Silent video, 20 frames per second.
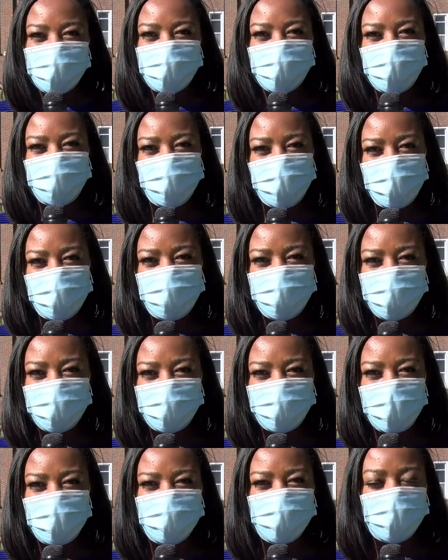Columbia Board
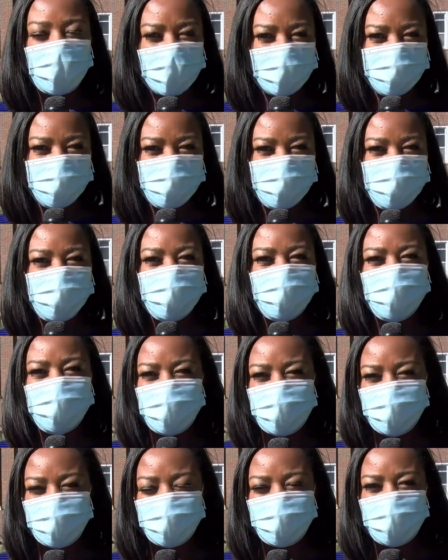of Education's
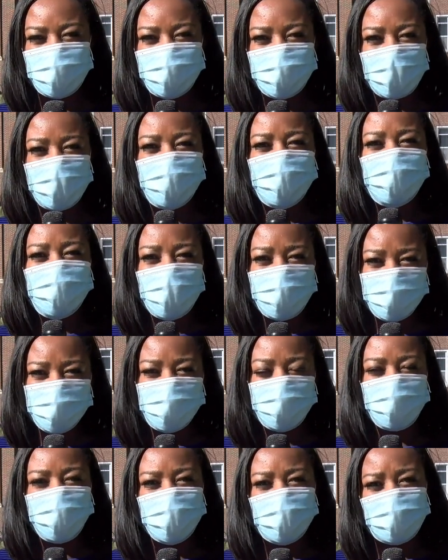decision to send some
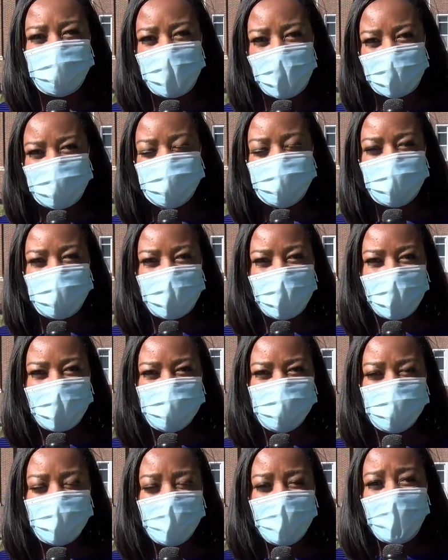students back to
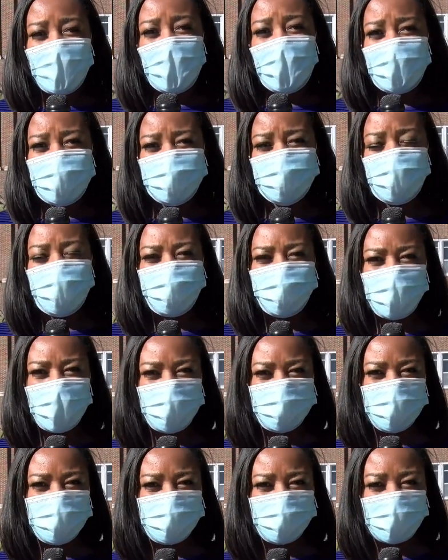class has some
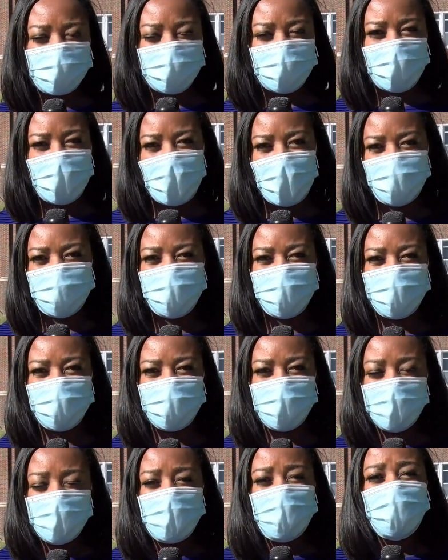families feeling
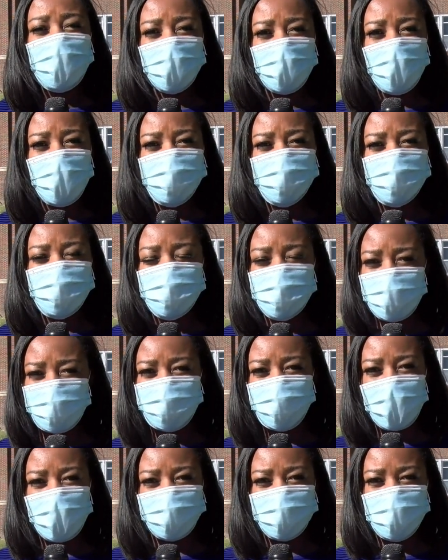happy, but also some
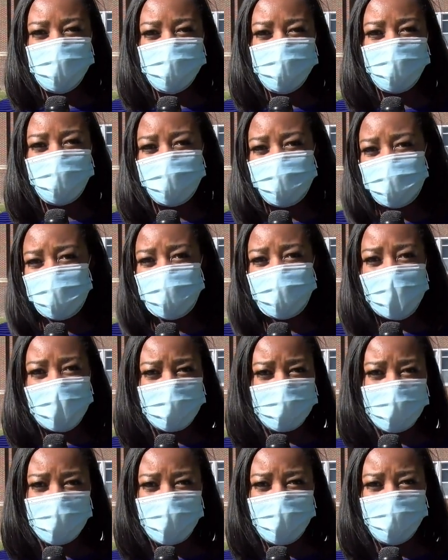families feel
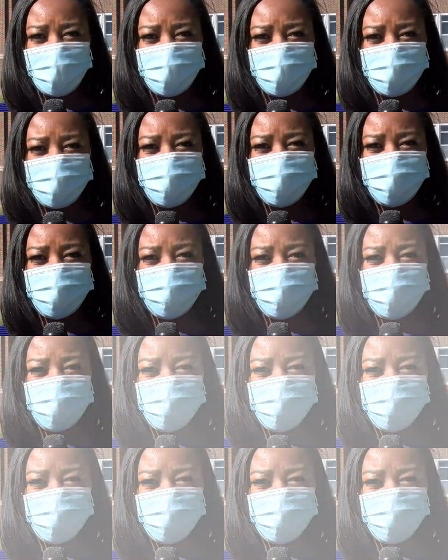let down. I'm